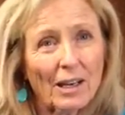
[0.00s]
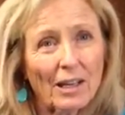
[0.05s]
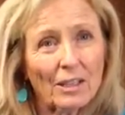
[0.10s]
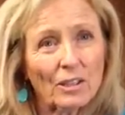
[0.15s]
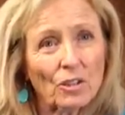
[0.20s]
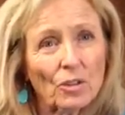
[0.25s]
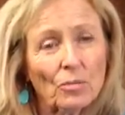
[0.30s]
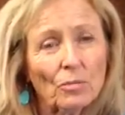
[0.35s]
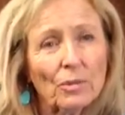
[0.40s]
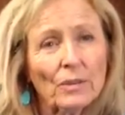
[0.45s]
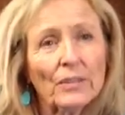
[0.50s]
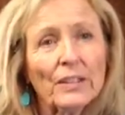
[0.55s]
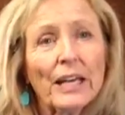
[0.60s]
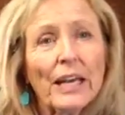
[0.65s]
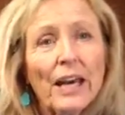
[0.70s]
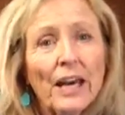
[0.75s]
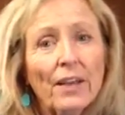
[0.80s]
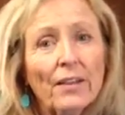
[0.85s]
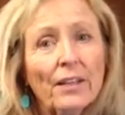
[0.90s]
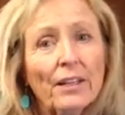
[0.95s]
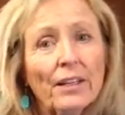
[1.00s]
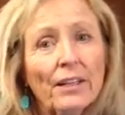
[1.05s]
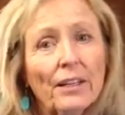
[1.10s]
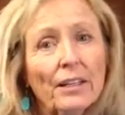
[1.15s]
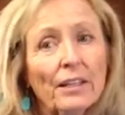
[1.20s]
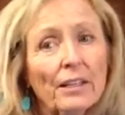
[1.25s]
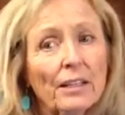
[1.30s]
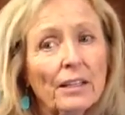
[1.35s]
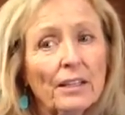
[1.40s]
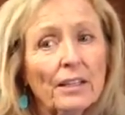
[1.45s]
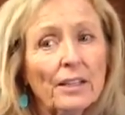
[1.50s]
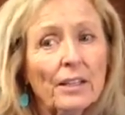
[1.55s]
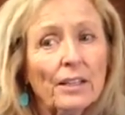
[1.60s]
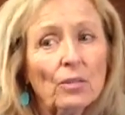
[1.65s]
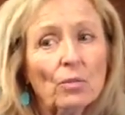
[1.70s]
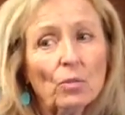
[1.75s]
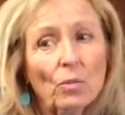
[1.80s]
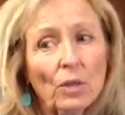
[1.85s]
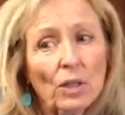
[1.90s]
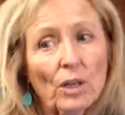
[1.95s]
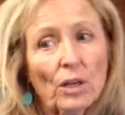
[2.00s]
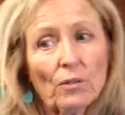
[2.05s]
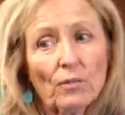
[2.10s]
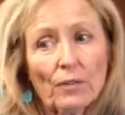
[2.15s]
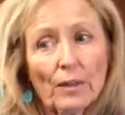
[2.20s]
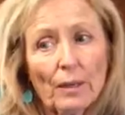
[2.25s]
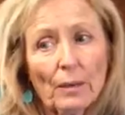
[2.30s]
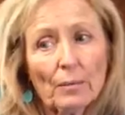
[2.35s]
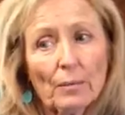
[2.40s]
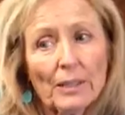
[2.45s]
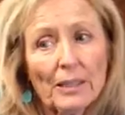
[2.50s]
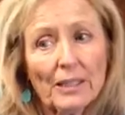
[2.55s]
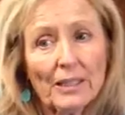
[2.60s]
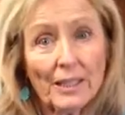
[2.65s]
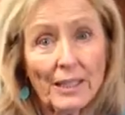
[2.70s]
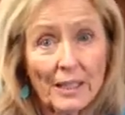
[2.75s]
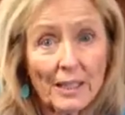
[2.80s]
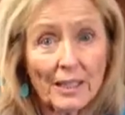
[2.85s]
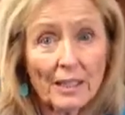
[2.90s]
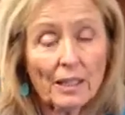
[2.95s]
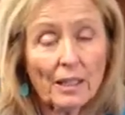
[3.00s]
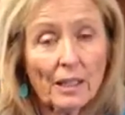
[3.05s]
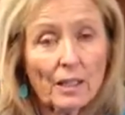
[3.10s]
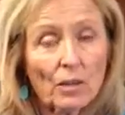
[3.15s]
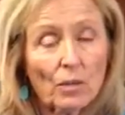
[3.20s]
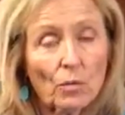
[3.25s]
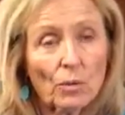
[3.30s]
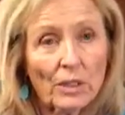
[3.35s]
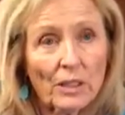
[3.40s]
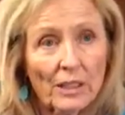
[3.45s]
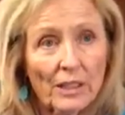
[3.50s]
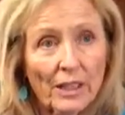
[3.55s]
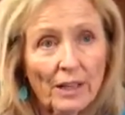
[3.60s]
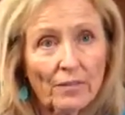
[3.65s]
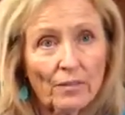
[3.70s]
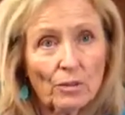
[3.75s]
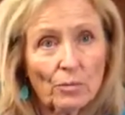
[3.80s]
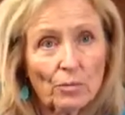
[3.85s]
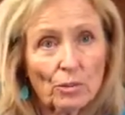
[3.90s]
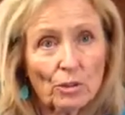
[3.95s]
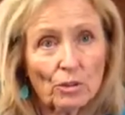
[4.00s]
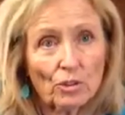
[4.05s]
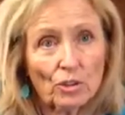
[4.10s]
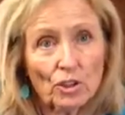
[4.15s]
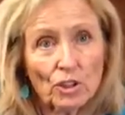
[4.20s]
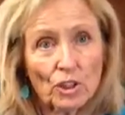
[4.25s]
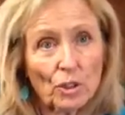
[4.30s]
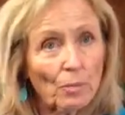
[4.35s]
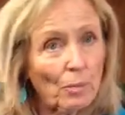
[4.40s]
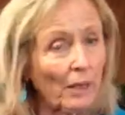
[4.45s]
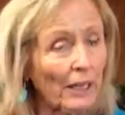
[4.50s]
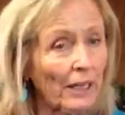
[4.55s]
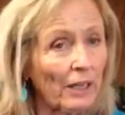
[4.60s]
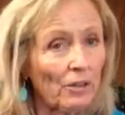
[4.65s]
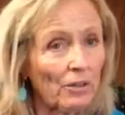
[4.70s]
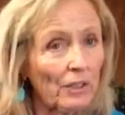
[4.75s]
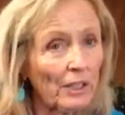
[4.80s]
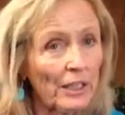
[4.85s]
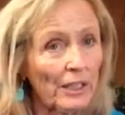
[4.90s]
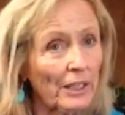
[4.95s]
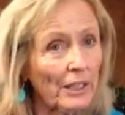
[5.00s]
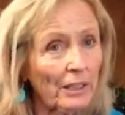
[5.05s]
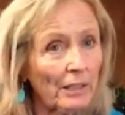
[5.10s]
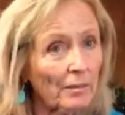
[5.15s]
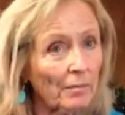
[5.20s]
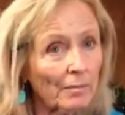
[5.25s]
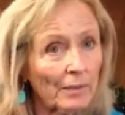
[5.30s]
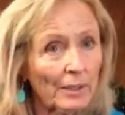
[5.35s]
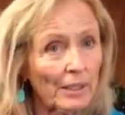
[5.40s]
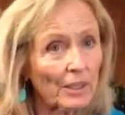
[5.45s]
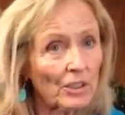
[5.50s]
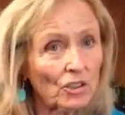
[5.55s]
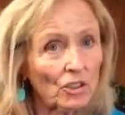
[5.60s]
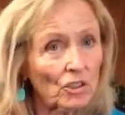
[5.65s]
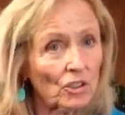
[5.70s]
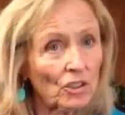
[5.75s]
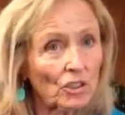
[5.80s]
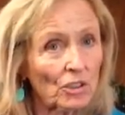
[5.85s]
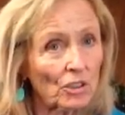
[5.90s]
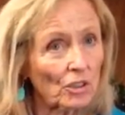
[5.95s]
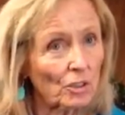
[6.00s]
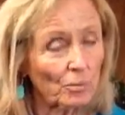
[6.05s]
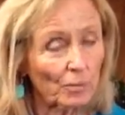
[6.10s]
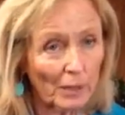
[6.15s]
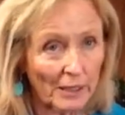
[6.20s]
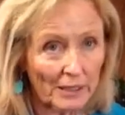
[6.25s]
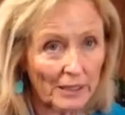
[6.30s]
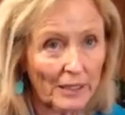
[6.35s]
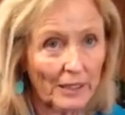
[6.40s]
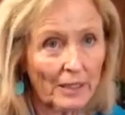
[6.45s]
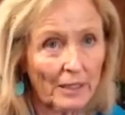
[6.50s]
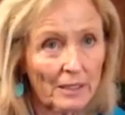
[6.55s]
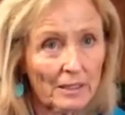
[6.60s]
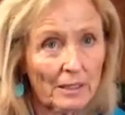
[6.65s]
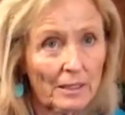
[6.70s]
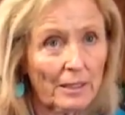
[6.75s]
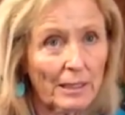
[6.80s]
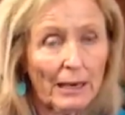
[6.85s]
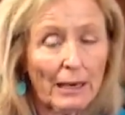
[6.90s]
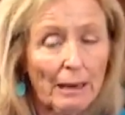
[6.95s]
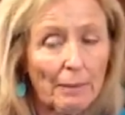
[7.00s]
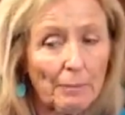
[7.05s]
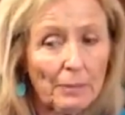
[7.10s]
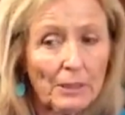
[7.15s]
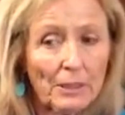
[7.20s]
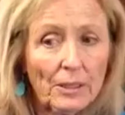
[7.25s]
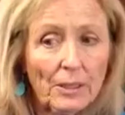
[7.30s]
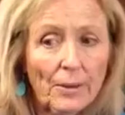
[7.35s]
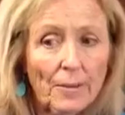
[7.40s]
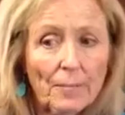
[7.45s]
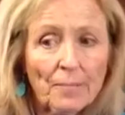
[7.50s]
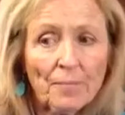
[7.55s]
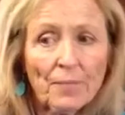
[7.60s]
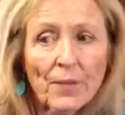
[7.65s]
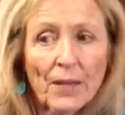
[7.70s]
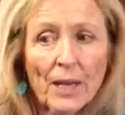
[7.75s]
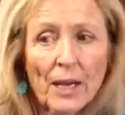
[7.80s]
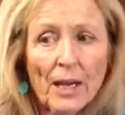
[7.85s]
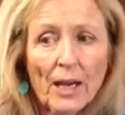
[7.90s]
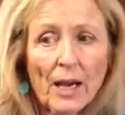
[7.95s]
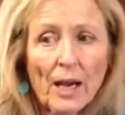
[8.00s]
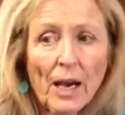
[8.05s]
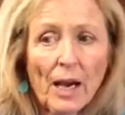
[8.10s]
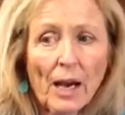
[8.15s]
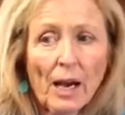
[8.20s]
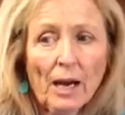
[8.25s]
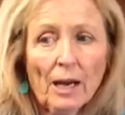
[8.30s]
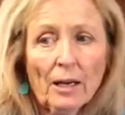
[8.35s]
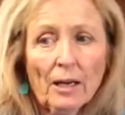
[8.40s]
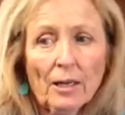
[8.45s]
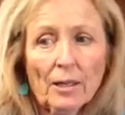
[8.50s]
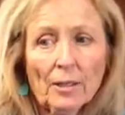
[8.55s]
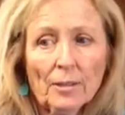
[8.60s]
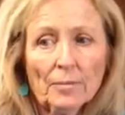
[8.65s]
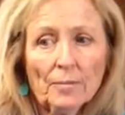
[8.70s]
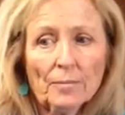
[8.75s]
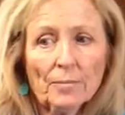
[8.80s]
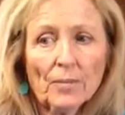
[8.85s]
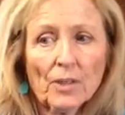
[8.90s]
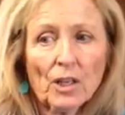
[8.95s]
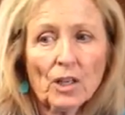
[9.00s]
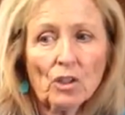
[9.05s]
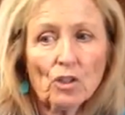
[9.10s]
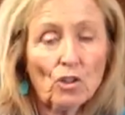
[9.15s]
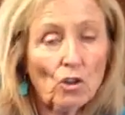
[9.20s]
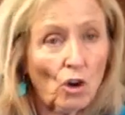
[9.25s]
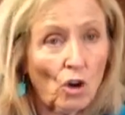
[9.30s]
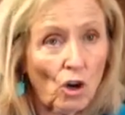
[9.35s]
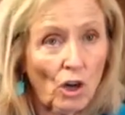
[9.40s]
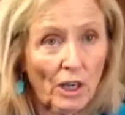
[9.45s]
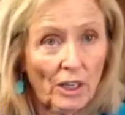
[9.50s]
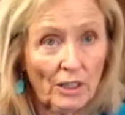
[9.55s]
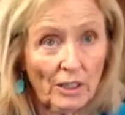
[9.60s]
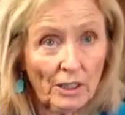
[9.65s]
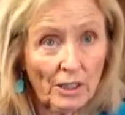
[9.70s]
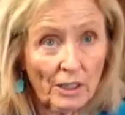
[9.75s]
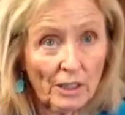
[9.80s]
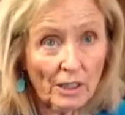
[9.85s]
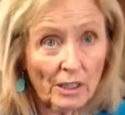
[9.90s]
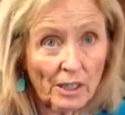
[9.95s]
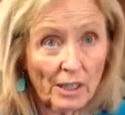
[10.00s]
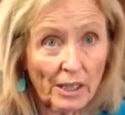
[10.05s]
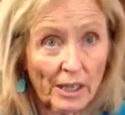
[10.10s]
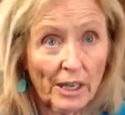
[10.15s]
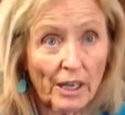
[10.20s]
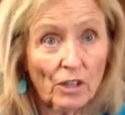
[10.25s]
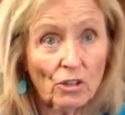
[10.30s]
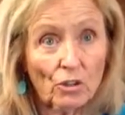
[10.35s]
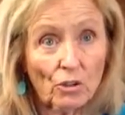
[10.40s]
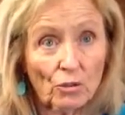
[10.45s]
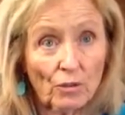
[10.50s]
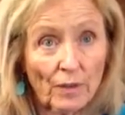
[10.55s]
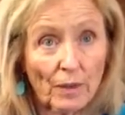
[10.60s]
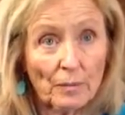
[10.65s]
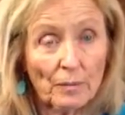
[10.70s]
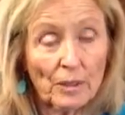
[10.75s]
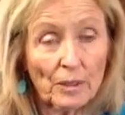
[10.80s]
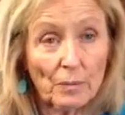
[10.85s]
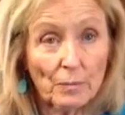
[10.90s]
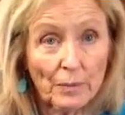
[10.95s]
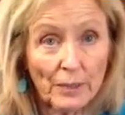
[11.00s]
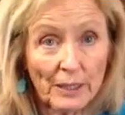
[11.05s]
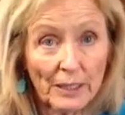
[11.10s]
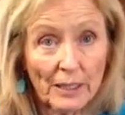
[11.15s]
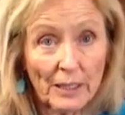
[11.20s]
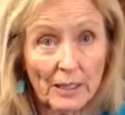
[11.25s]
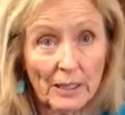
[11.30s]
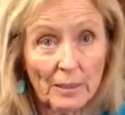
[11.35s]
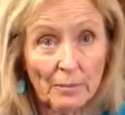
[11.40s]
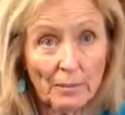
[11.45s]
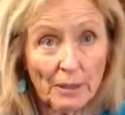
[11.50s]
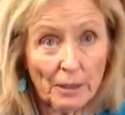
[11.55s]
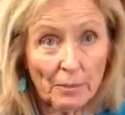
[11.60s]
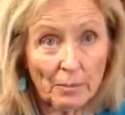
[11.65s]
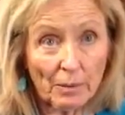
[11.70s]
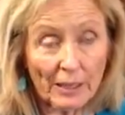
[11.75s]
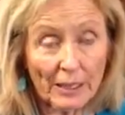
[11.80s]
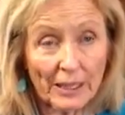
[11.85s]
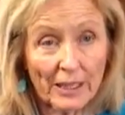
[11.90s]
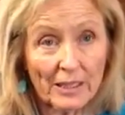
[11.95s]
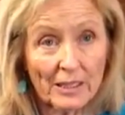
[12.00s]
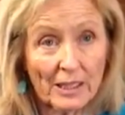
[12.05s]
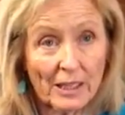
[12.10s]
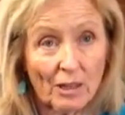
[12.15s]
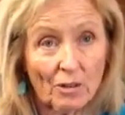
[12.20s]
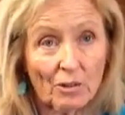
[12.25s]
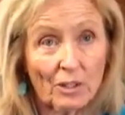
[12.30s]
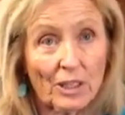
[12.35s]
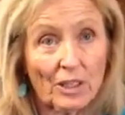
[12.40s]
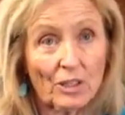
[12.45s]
I just couldn't believe it. Then what our family did, we didn't have an emergency plan or anything, but it just spontaneously happened. Dawn and her family immediately made plans how to